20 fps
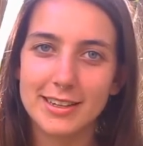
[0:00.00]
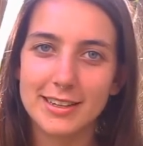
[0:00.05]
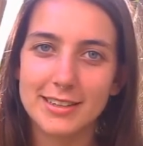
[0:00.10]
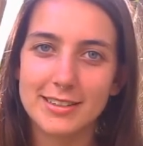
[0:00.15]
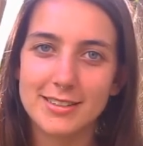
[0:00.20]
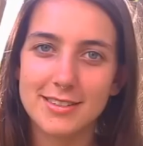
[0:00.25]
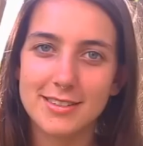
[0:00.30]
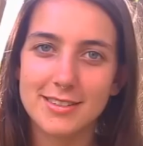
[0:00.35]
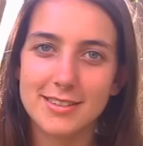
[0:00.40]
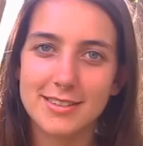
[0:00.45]

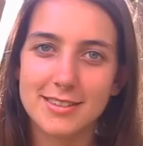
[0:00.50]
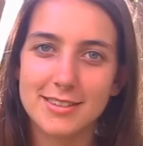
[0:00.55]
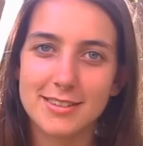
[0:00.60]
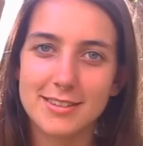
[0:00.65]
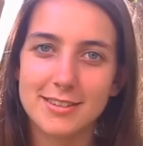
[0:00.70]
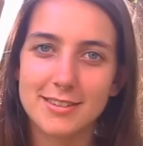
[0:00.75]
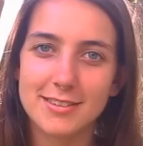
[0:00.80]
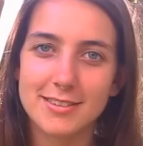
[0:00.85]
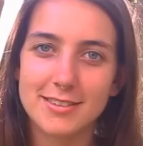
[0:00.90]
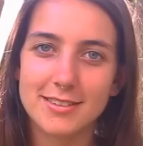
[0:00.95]
is
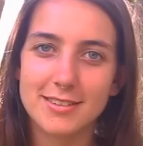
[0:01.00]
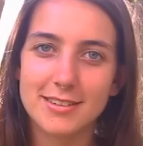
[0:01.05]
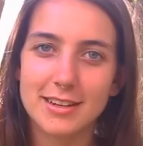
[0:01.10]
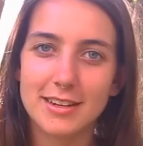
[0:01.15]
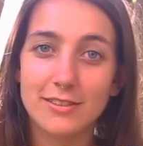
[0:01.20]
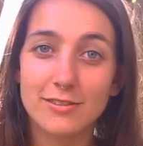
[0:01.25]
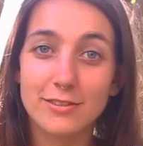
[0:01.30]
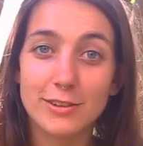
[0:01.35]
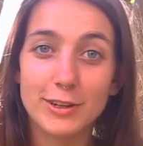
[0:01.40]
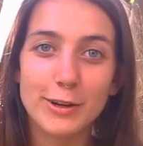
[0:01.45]
just
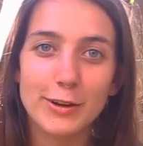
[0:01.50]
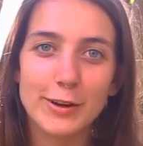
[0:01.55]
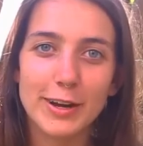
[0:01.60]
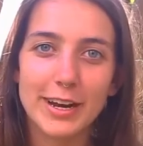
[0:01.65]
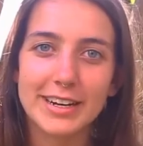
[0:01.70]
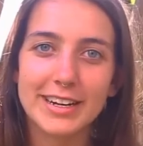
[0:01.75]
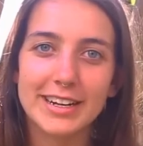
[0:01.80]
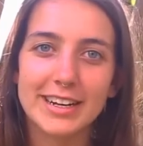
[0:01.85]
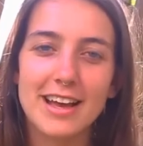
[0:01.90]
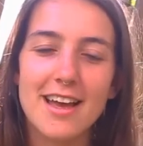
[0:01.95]

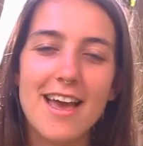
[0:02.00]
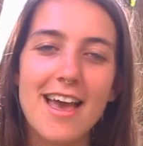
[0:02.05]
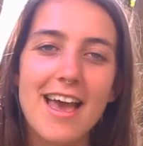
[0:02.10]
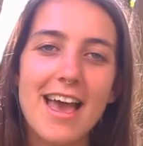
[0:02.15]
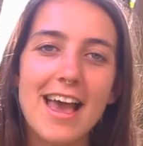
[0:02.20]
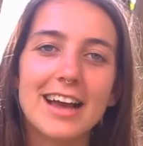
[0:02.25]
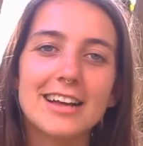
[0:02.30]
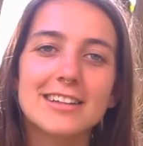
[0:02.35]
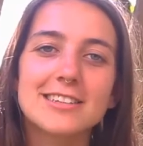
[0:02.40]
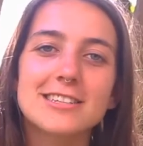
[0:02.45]
invigorating.
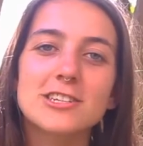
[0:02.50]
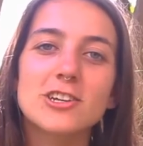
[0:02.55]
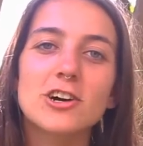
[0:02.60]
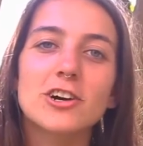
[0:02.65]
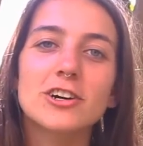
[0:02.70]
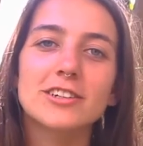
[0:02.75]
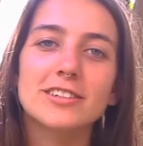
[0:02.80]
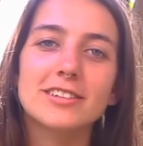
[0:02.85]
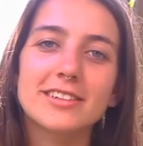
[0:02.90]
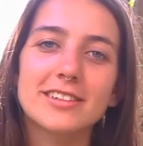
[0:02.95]
It's not